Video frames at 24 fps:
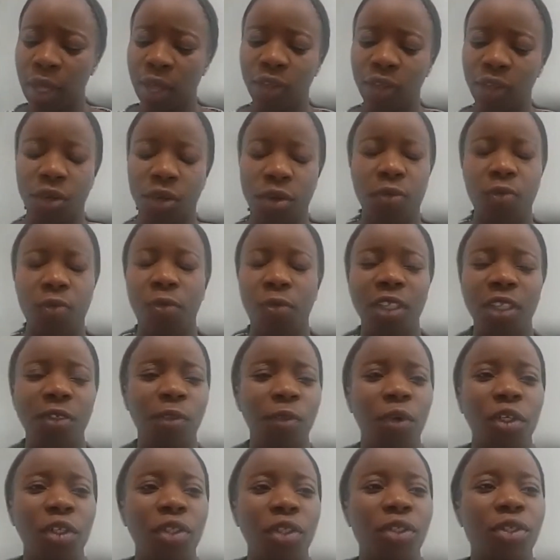So fast
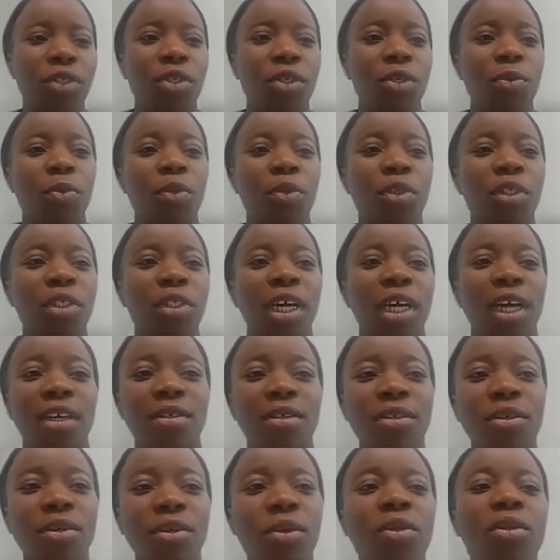forward to post-high
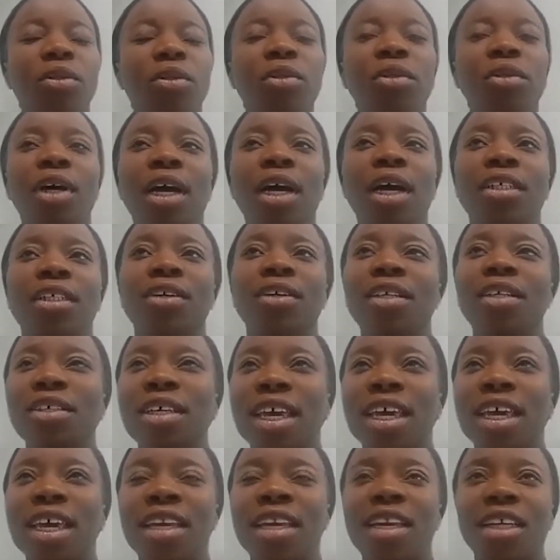school, I tried
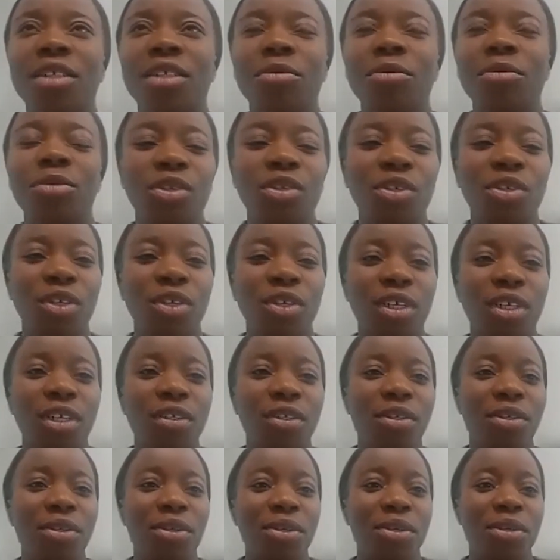to gain admission
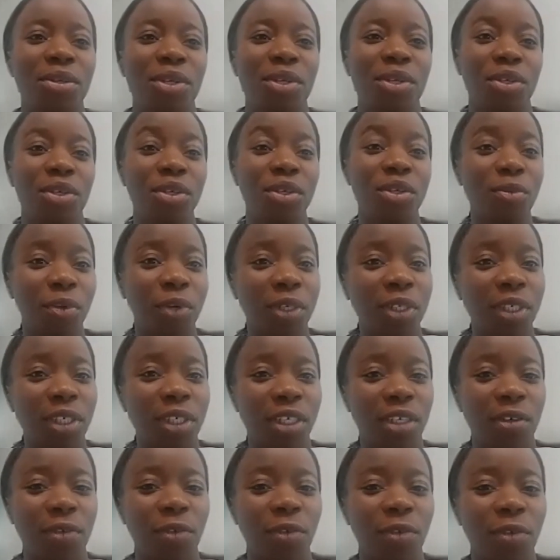into the
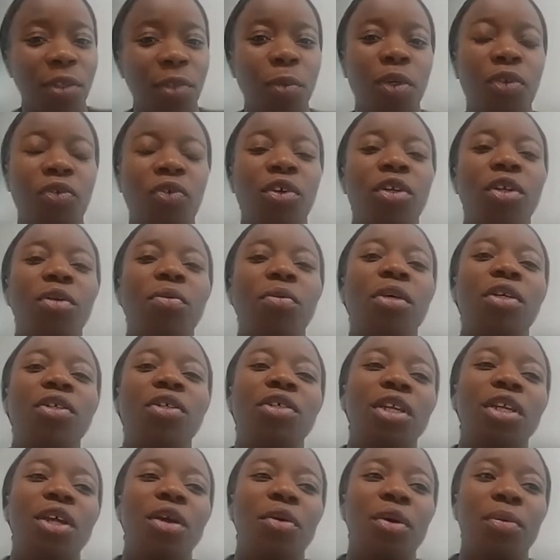university for the petroleum
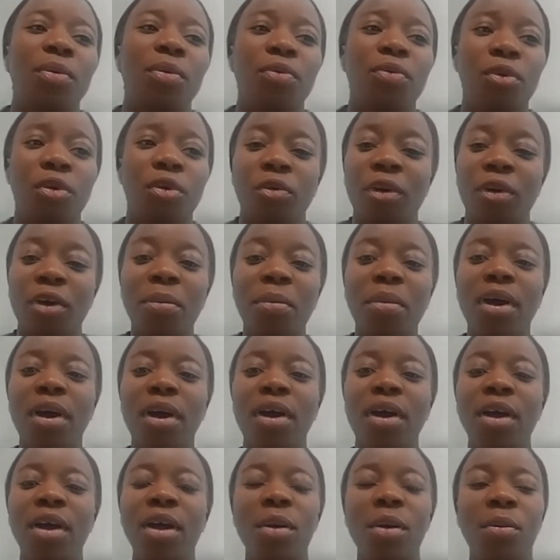engineering program,
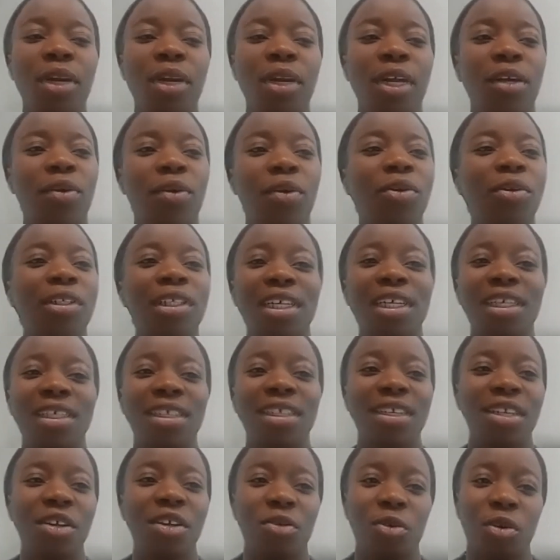but I couldn't
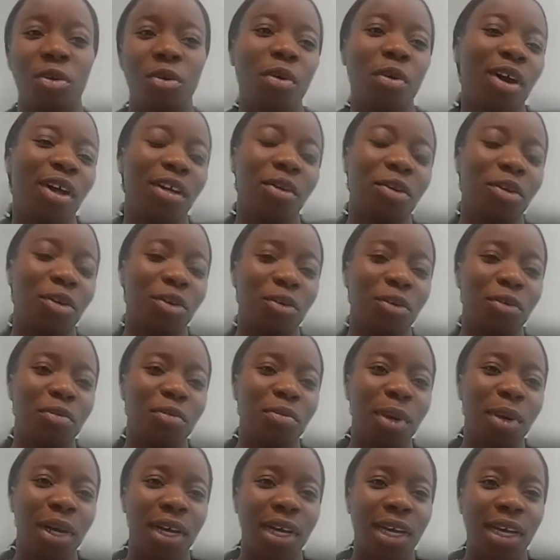attain the required cutoff
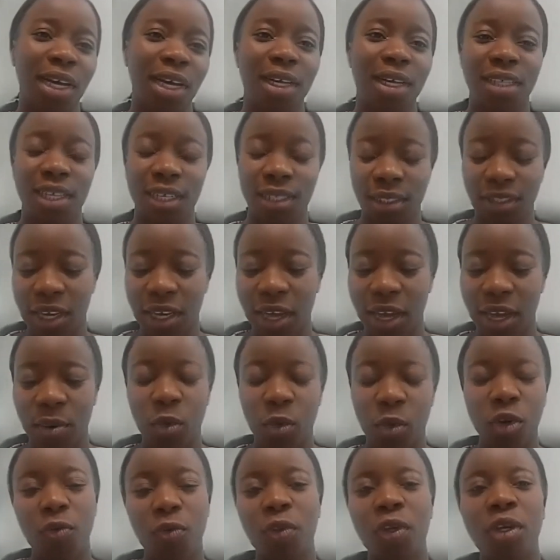mark. At that time,
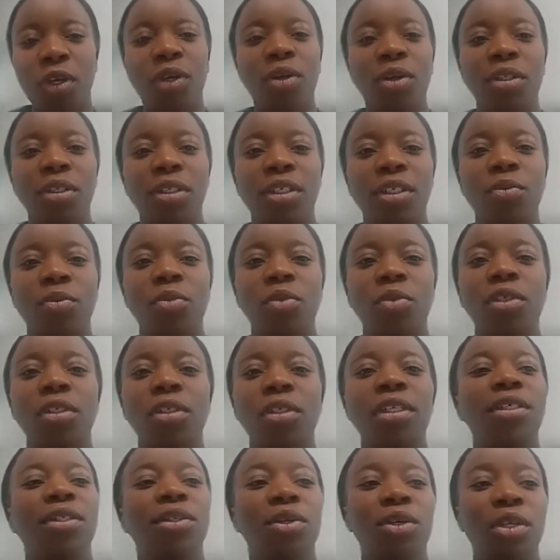one of the courses
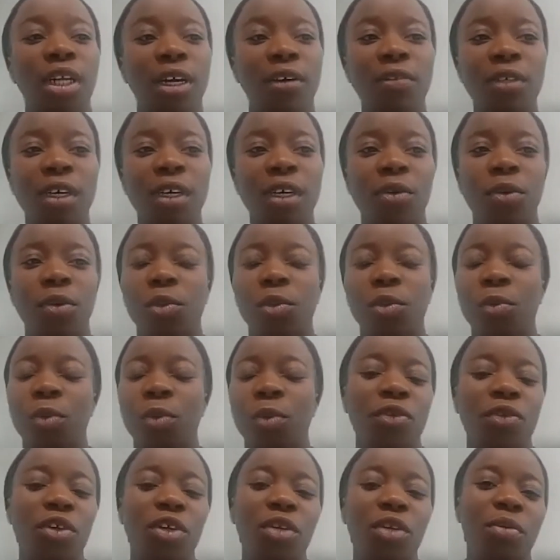mostly sought after was
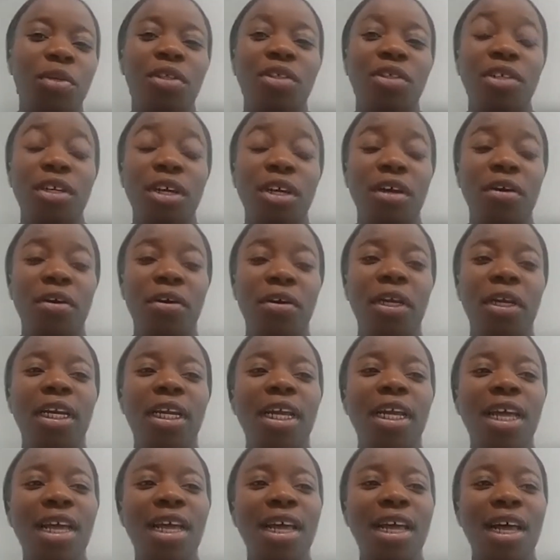petroleum engineering.
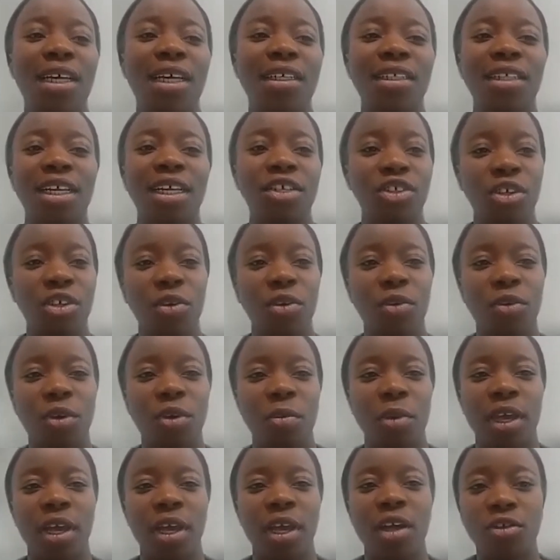As Nigeria,
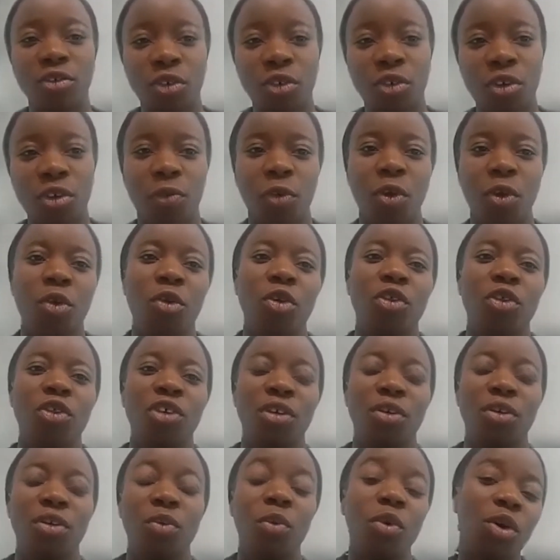my country of
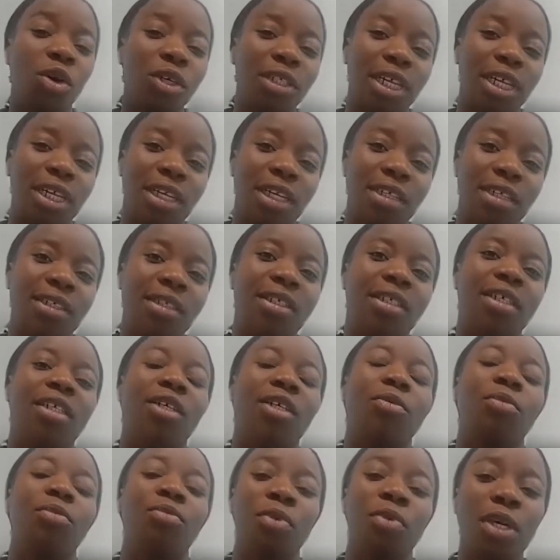origin, was and is still
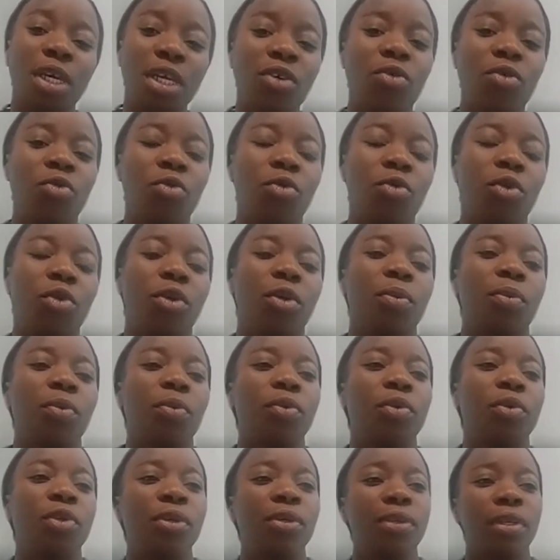a big crude oil
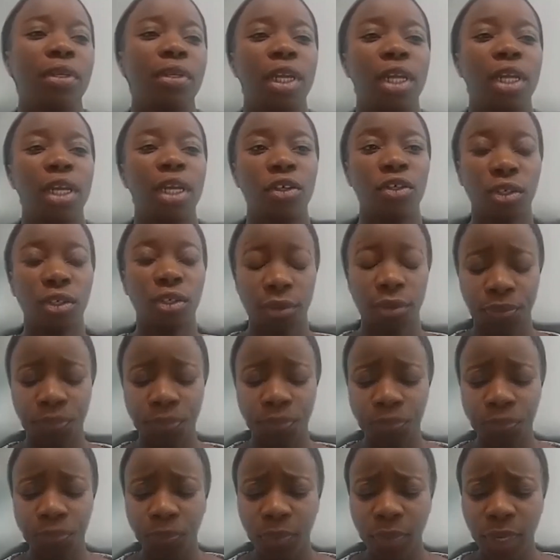producing
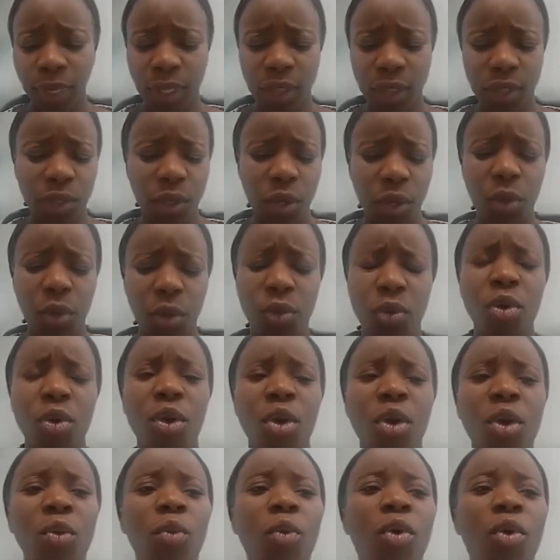nation. So
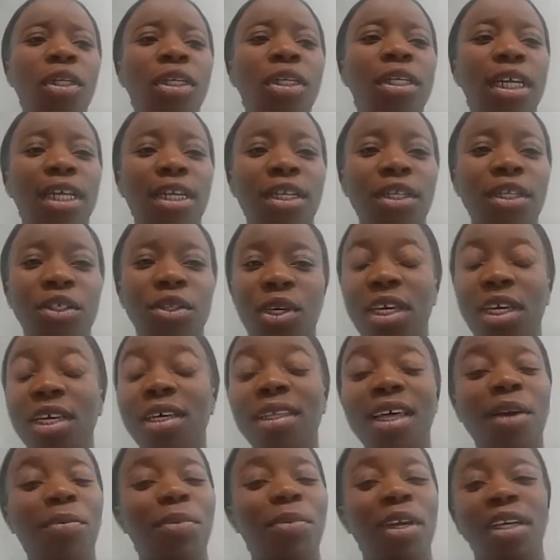one needed to
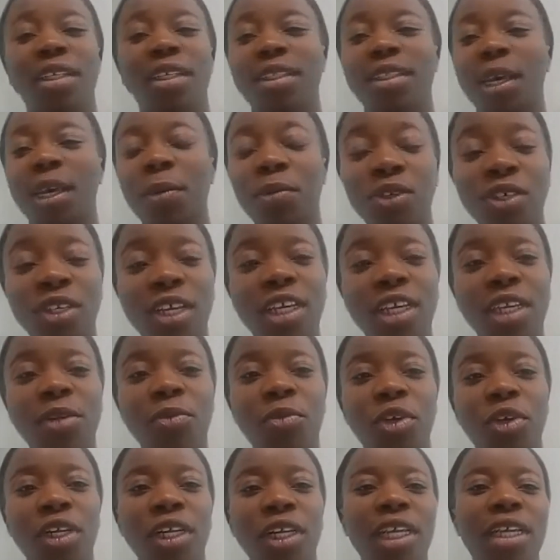either be exceptionally
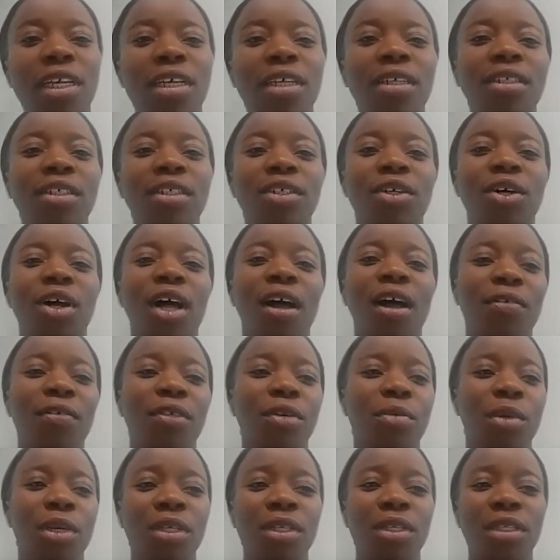brilliant or have
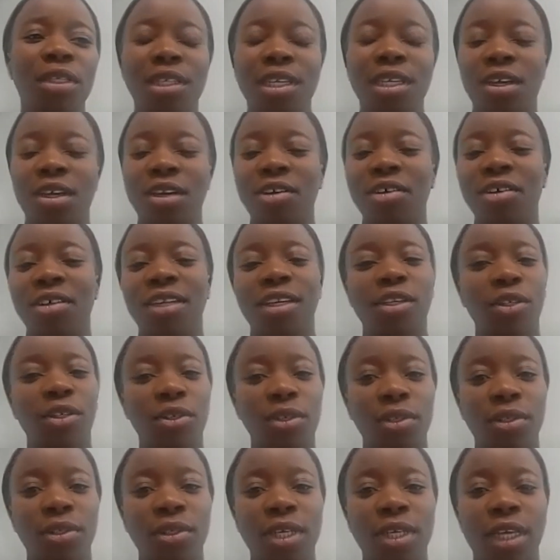some internal
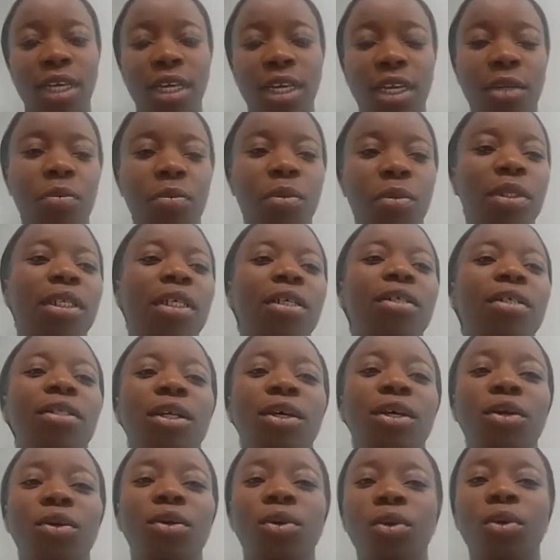connections to get admitted to
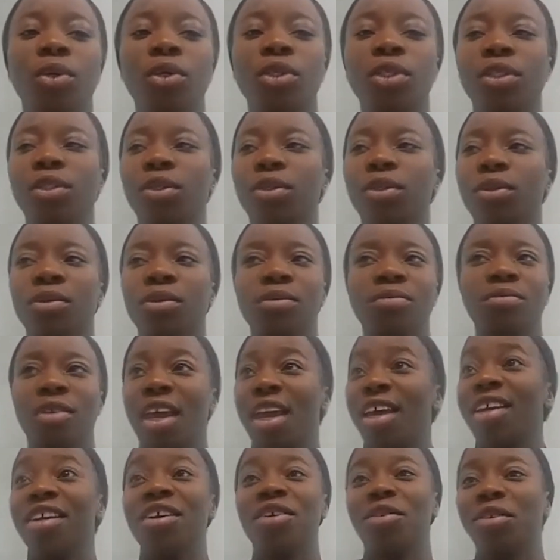the course or
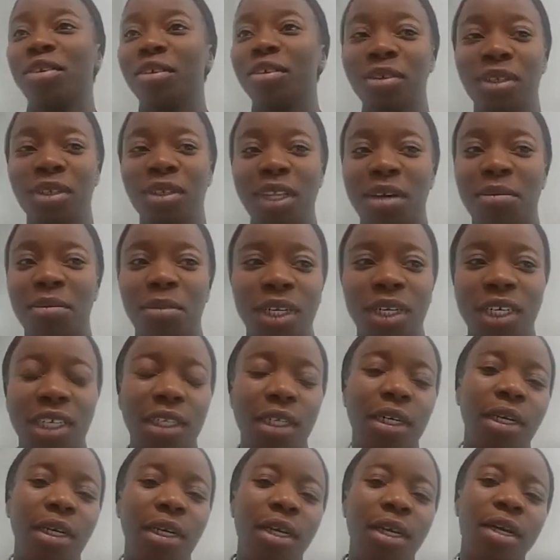any course for that
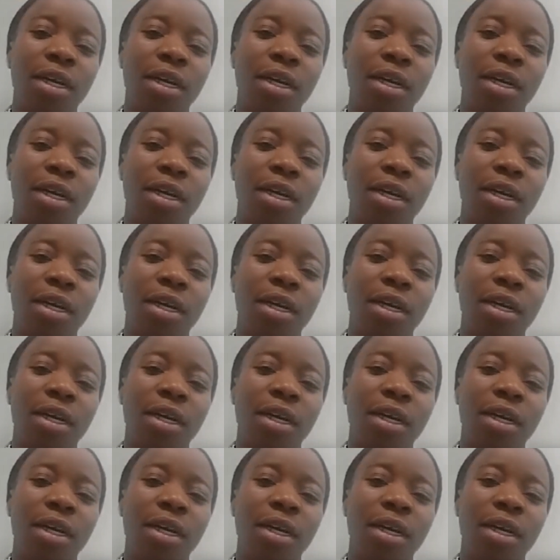matter.